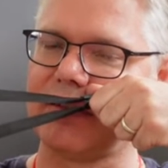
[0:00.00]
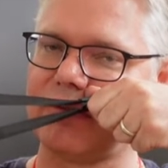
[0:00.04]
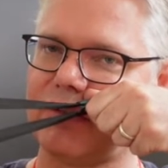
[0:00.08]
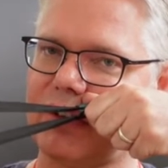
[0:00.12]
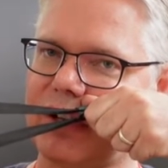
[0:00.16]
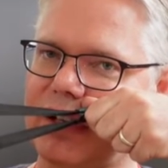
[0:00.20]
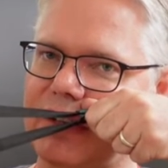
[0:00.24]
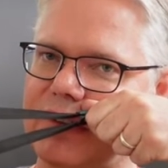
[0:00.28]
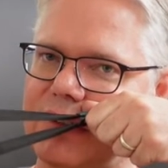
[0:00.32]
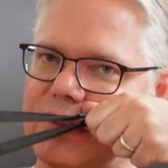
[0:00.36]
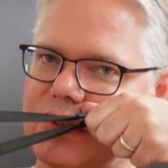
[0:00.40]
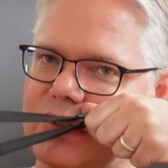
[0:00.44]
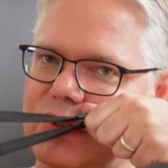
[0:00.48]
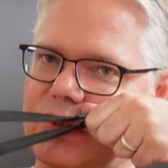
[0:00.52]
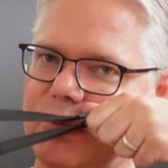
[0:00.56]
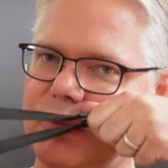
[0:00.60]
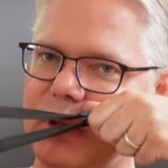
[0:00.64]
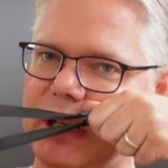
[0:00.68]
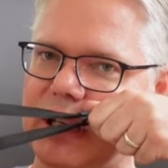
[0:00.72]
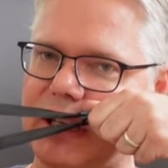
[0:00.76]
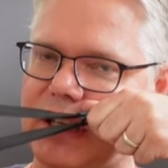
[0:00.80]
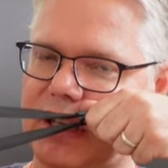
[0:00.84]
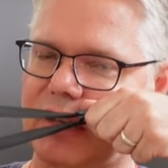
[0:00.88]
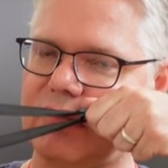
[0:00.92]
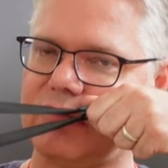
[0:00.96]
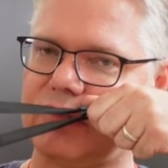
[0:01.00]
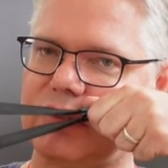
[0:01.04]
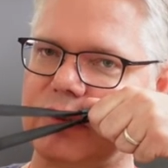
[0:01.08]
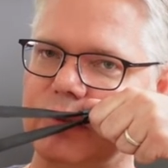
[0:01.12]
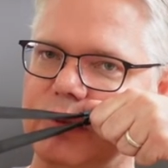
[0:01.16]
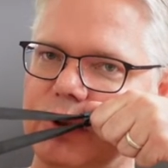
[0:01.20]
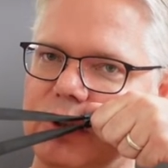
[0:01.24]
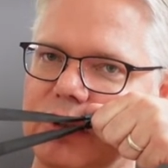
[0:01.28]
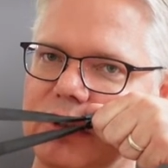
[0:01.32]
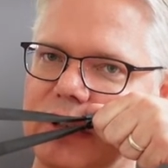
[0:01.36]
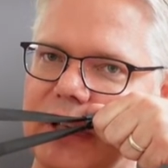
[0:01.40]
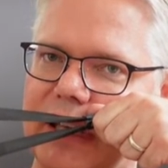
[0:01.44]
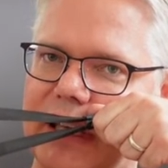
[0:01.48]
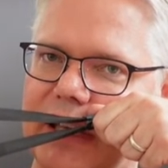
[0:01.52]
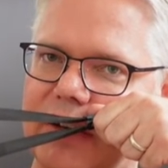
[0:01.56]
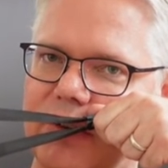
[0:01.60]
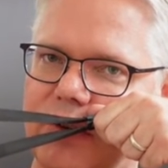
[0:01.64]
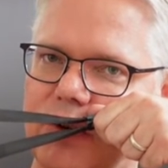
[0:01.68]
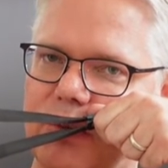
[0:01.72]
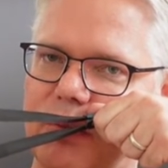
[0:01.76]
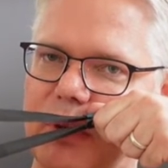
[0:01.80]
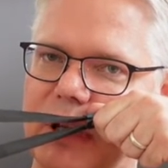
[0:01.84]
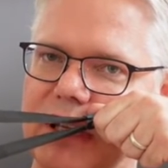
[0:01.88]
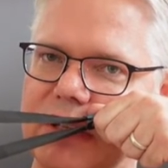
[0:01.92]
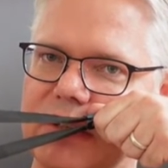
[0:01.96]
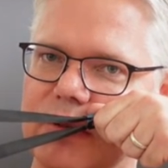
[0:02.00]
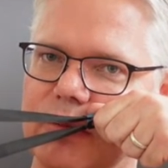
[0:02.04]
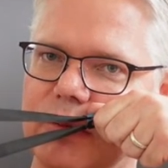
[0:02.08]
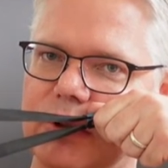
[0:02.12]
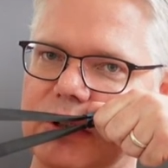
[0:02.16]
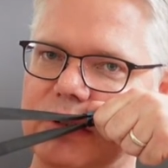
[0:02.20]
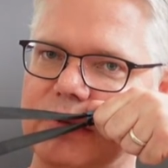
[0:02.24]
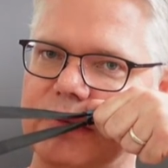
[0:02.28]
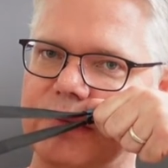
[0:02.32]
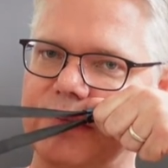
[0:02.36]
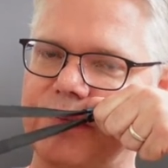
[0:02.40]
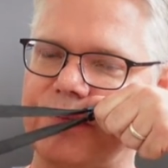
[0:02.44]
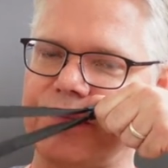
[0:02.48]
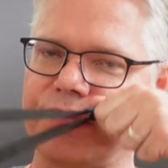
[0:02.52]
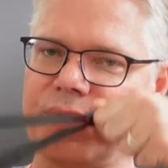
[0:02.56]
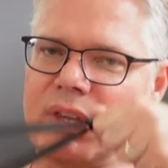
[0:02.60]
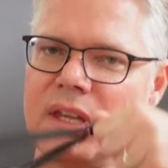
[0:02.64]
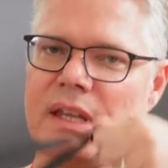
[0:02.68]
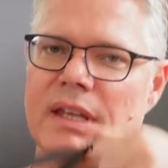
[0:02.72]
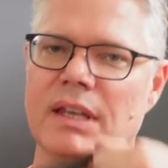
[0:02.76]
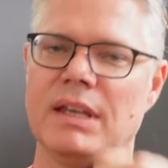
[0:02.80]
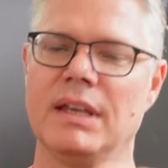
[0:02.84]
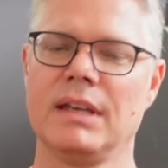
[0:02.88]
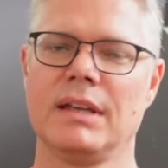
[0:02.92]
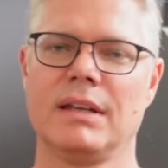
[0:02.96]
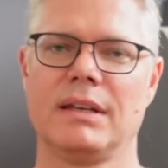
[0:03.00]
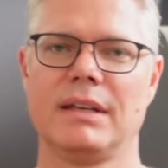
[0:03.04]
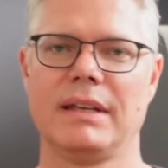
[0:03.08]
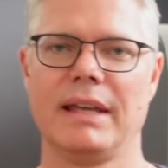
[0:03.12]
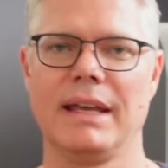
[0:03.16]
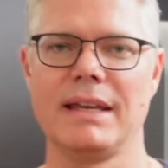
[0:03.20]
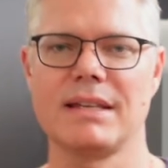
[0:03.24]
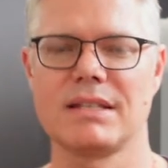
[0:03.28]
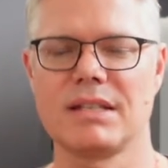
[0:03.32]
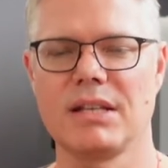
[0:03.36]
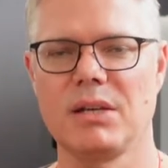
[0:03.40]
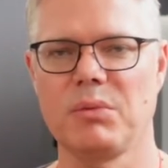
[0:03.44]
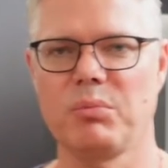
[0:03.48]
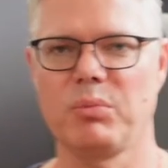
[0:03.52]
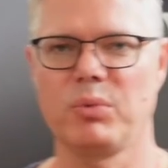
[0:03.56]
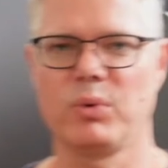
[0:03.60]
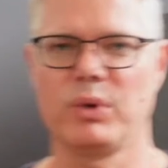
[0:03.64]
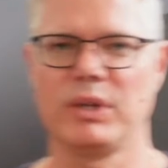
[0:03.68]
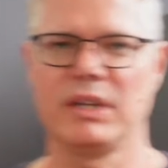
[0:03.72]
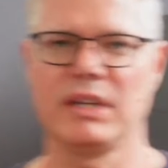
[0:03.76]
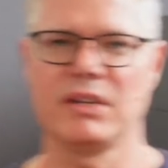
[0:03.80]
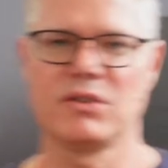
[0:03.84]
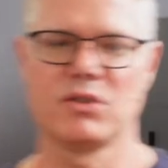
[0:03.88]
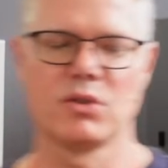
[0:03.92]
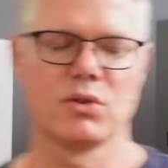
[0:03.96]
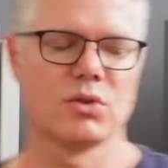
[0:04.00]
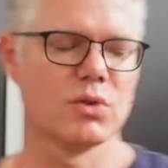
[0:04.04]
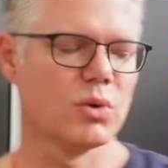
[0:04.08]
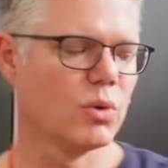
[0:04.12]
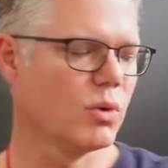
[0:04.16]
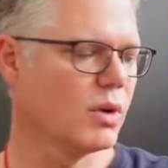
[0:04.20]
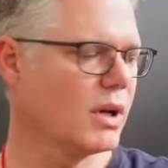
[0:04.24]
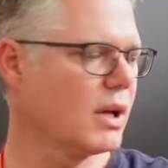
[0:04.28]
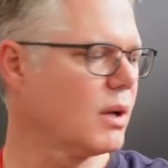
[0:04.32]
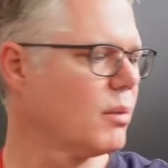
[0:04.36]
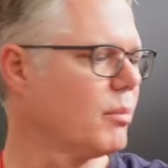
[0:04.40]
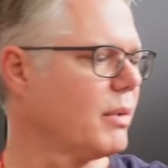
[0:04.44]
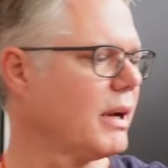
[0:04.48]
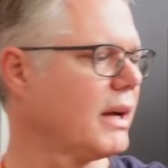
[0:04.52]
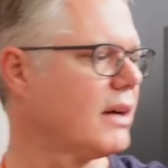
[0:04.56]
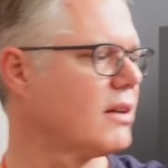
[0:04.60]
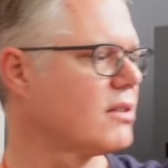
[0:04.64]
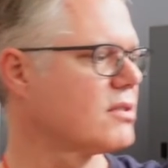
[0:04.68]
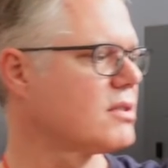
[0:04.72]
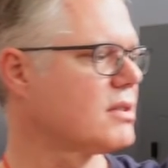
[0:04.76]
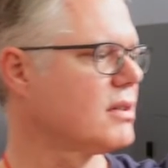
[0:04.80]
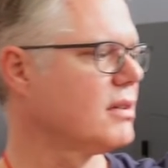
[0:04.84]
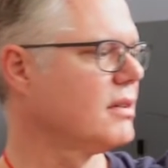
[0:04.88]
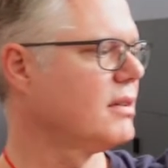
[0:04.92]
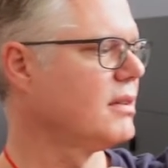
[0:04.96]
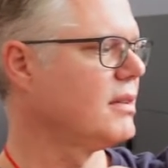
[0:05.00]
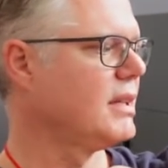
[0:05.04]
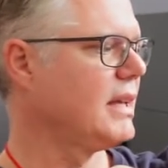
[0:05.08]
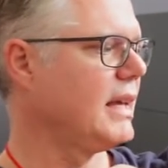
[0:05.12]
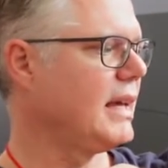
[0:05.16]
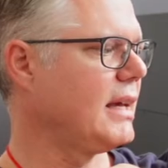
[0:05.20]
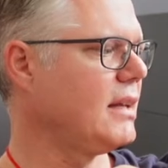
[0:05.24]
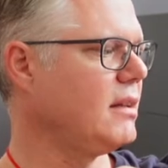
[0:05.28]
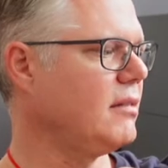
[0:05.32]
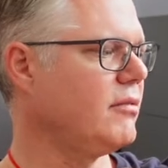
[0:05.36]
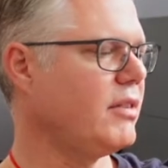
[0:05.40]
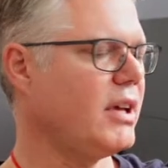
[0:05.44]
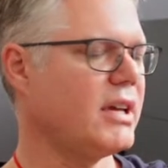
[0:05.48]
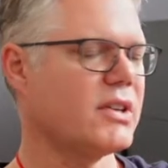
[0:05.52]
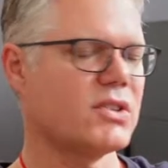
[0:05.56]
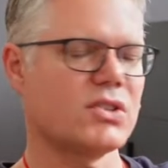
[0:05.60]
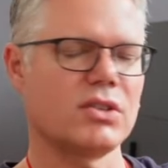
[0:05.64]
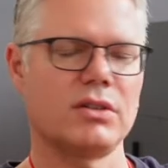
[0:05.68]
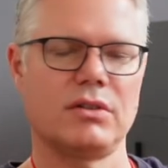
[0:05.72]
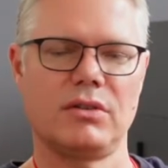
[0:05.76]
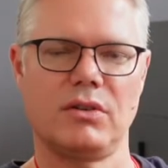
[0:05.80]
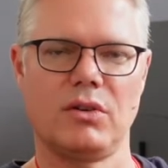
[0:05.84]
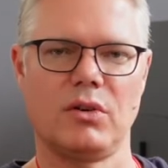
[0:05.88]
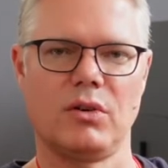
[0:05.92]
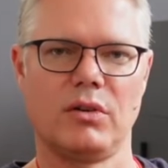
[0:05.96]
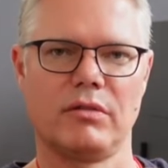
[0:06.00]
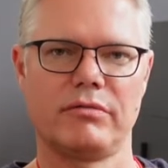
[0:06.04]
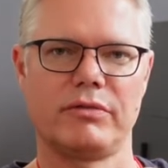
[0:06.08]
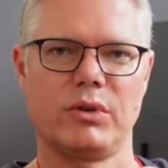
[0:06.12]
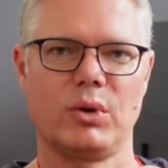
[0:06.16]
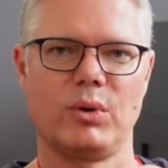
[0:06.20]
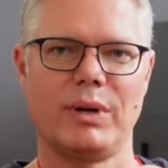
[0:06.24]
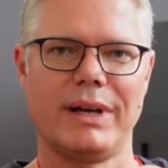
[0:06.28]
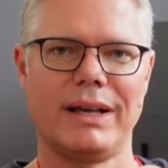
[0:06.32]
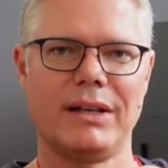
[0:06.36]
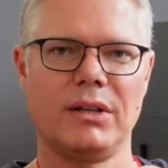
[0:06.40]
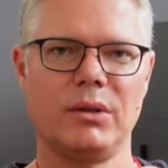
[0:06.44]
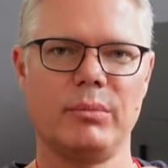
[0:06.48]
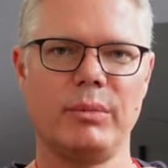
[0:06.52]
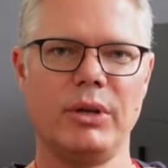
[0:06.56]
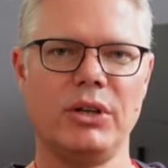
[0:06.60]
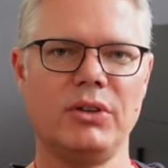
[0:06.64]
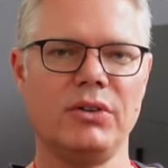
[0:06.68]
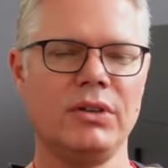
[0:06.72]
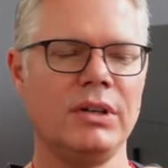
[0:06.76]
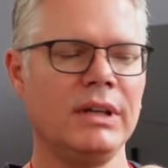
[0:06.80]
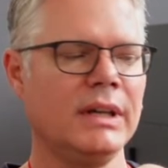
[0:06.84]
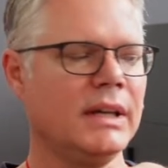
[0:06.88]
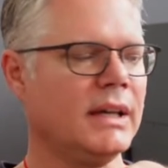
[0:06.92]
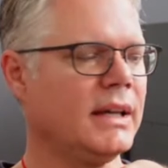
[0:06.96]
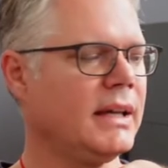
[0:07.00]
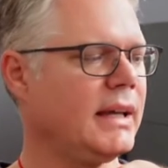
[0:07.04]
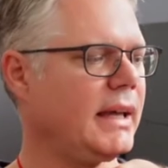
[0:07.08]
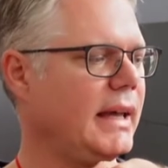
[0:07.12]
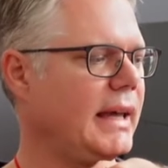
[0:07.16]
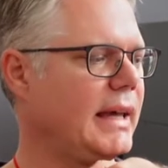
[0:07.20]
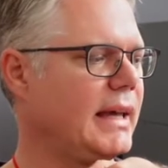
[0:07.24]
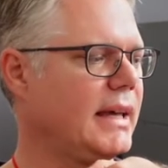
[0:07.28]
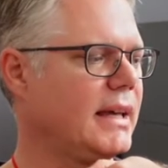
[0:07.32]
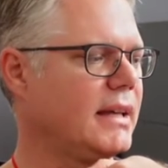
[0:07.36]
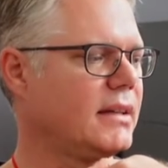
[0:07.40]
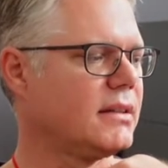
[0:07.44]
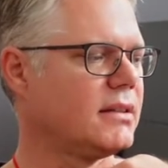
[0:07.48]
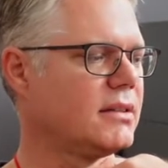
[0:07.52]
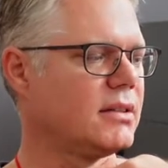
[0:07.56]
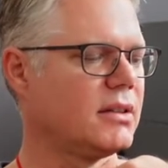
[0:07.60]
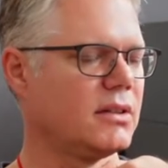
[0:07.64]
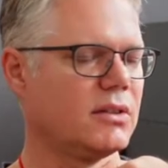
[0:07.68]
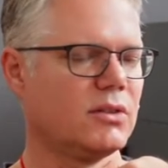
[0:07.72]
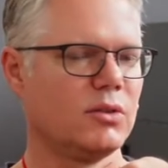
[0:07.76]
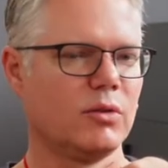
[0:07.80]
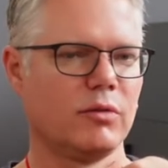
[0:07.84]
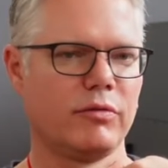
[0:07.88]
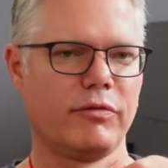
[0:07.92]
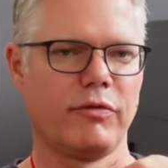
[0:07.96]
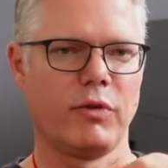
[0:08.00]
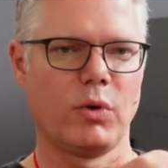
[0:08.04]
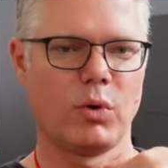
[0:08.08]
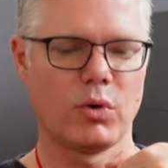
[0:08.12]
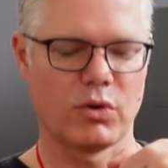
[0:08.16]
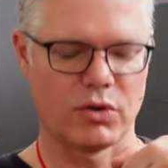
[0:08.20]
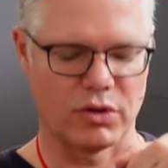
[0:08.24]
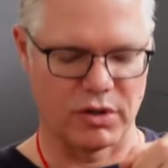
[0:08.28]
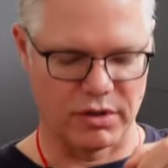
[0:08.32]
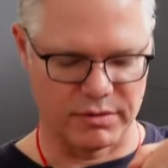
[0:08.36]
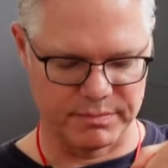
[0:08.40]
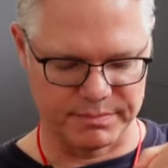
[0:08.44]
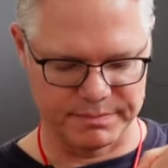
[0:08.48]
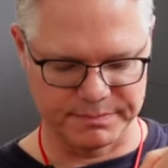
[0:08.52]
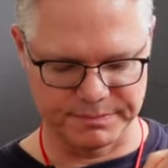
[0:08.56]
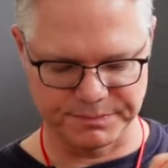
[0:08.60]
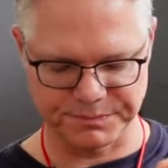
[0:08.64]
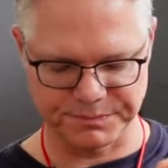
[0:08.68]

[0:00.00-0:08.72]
find this to be comfortable and repeatable. Next up, we need to talk about the elevation of your elbow and your forearm.